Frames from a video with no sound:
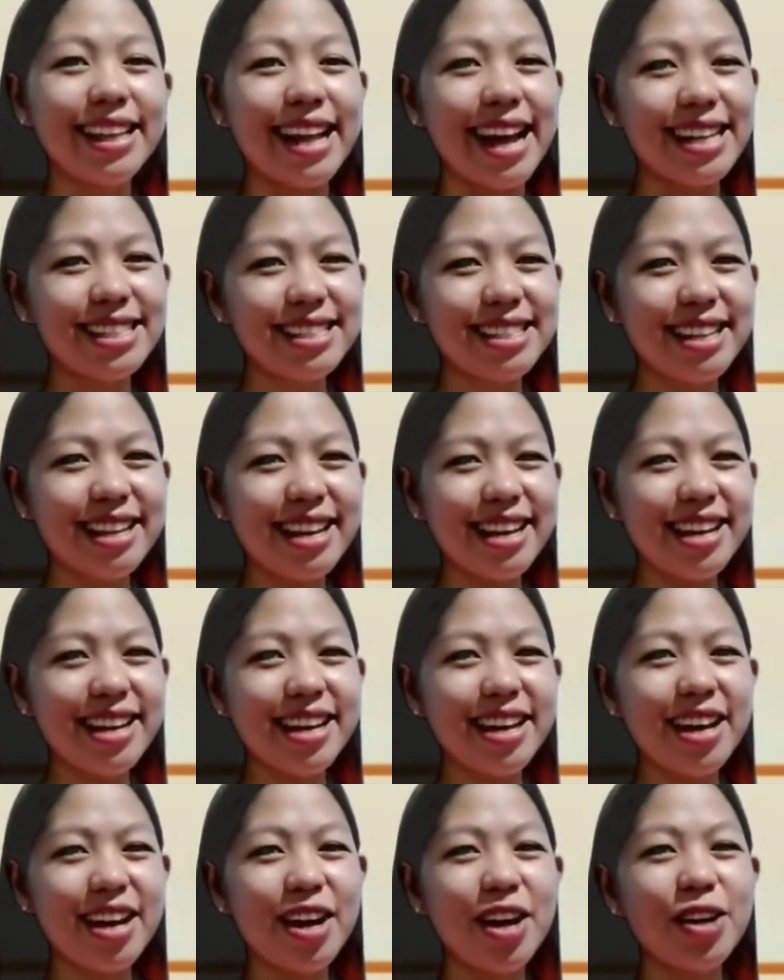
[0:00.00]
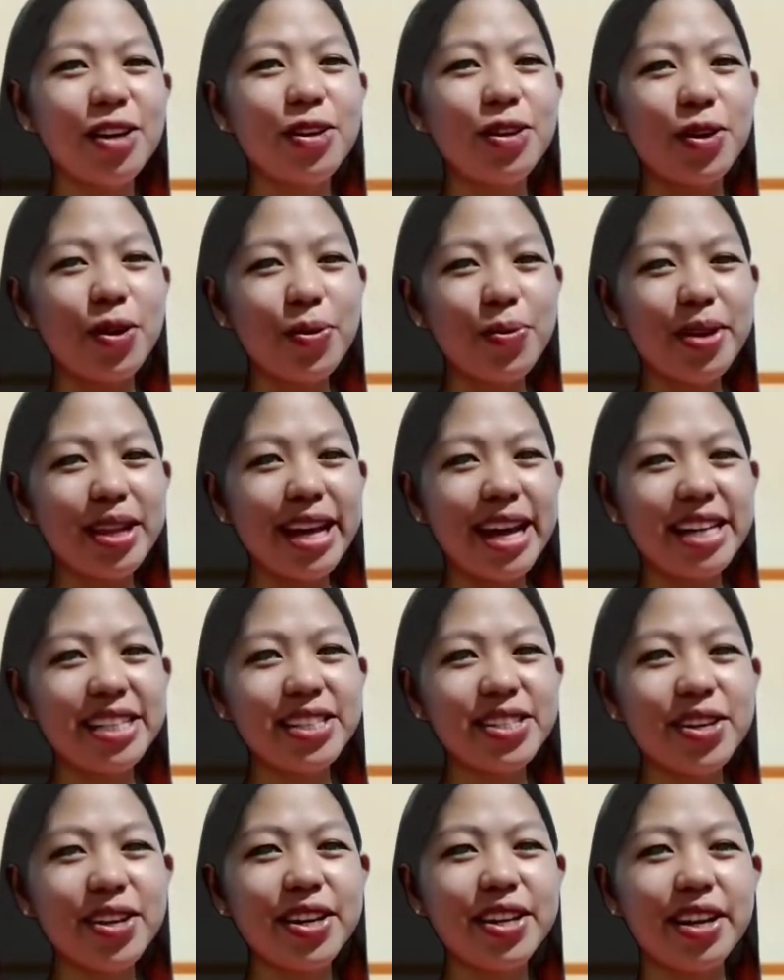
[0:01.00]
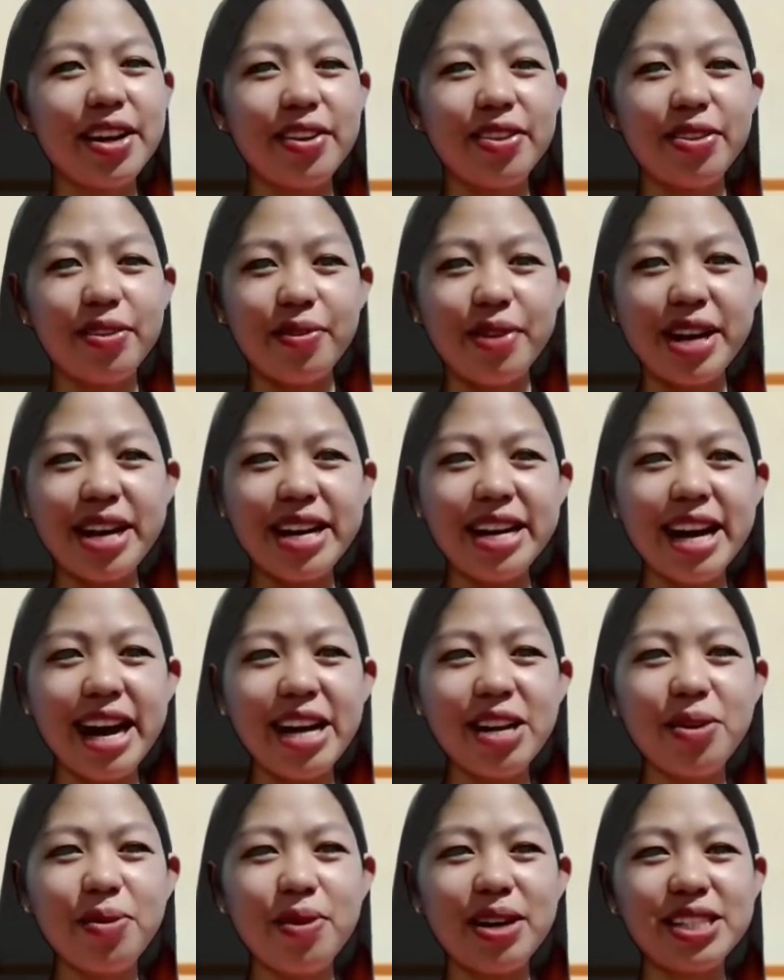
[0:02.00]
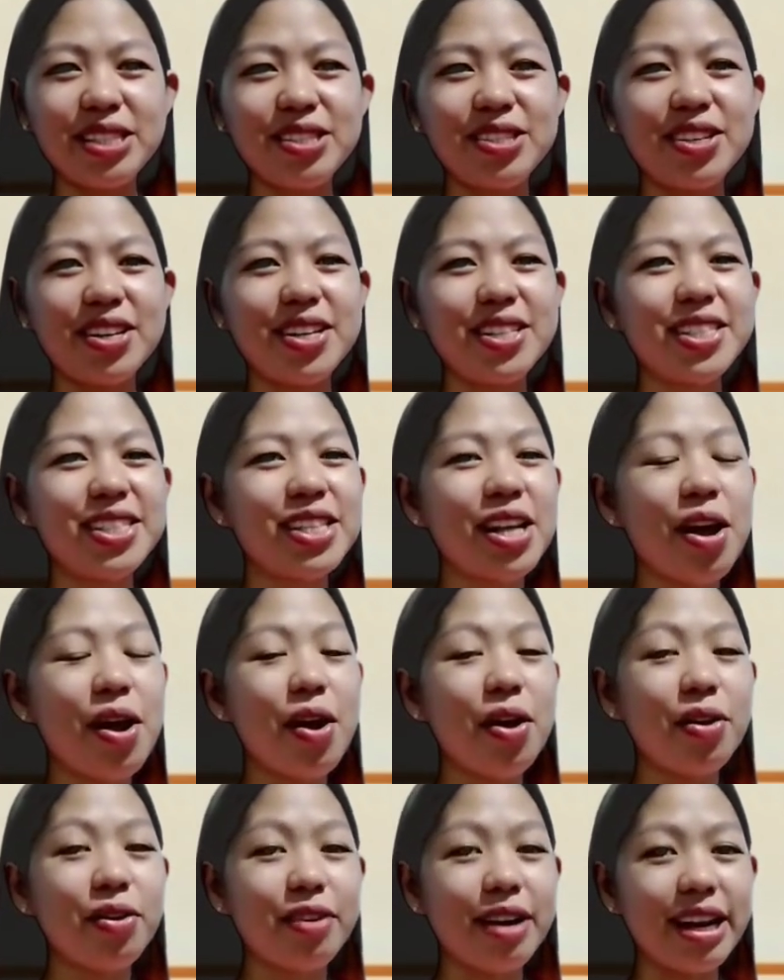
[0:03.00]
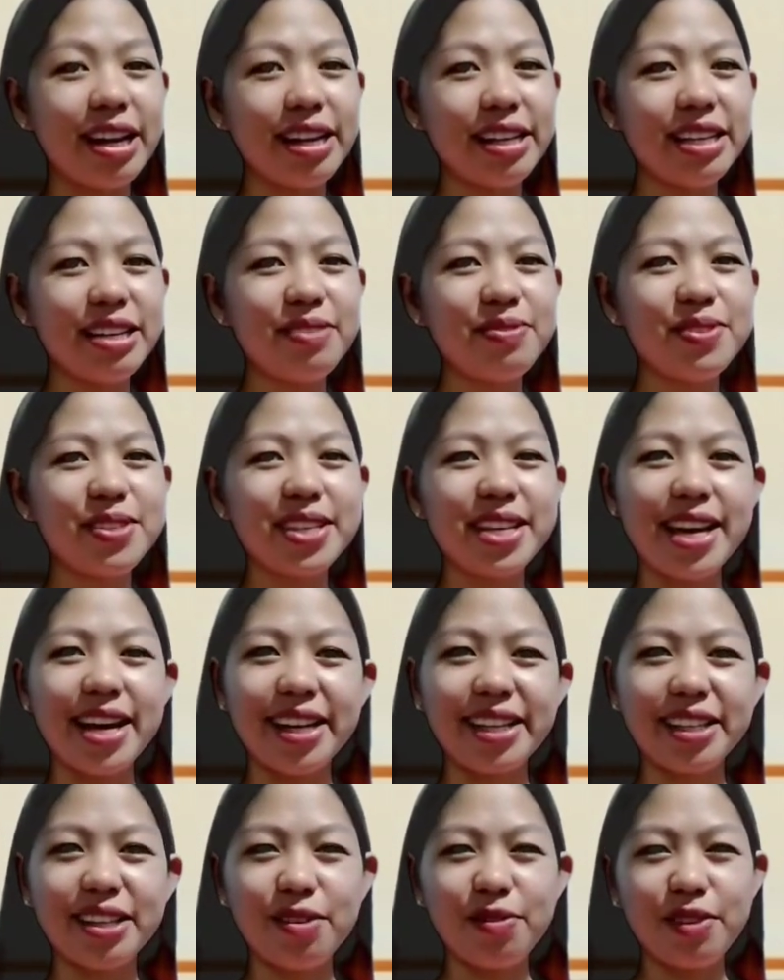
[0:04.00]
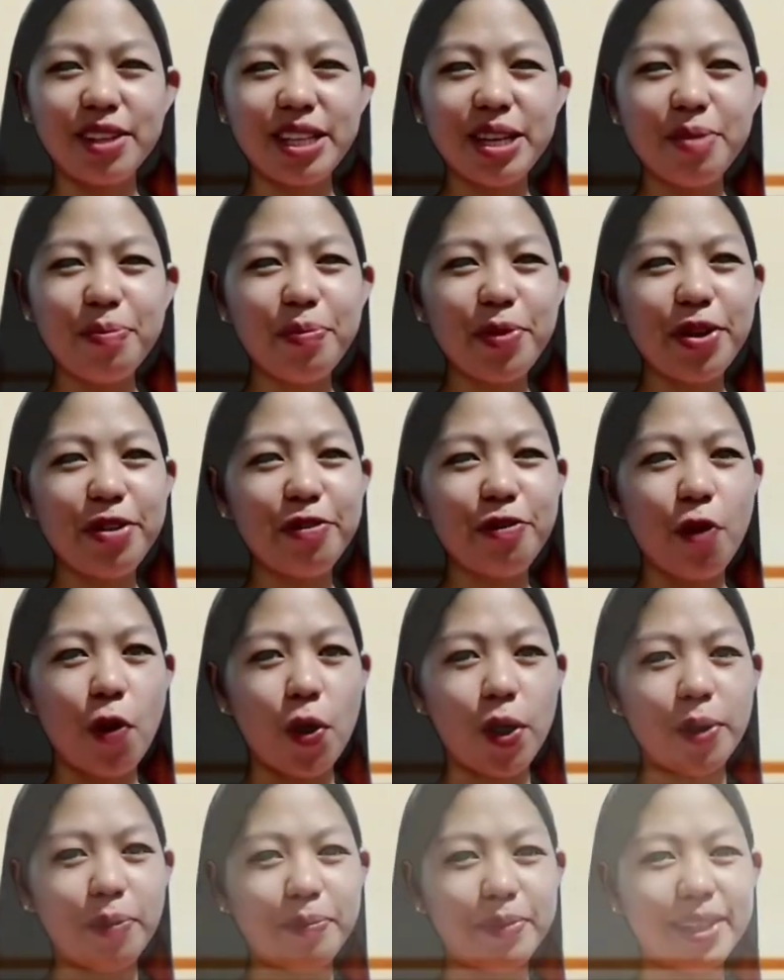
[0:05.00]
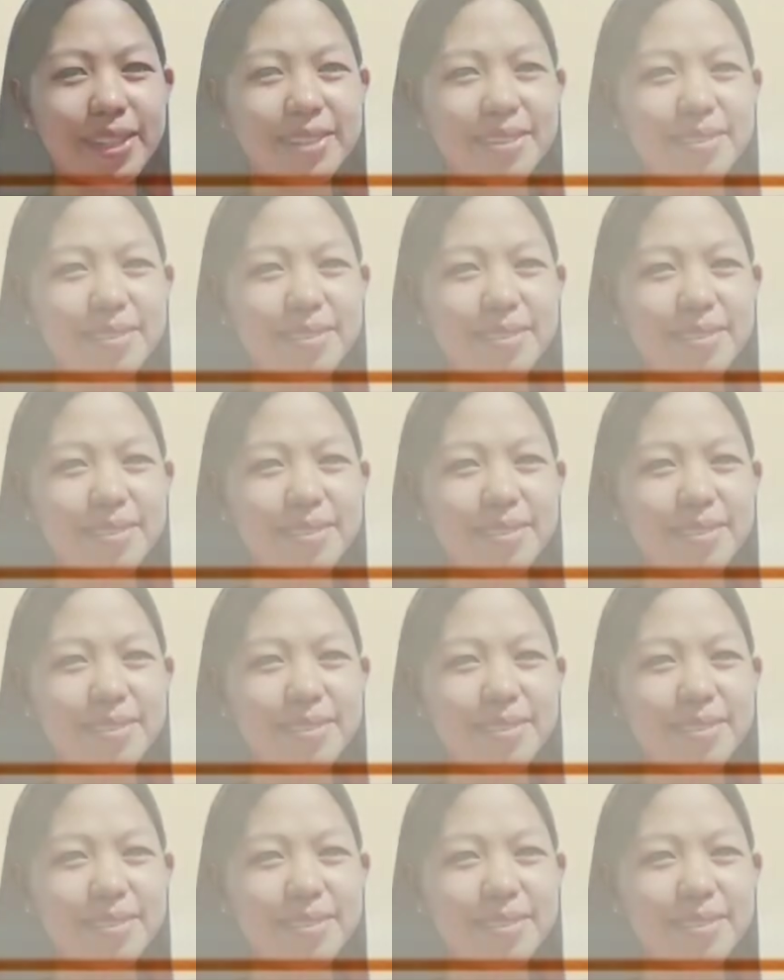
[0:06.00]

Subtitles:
Lastly, you will answer the 3 guide questions relative to the activity performed.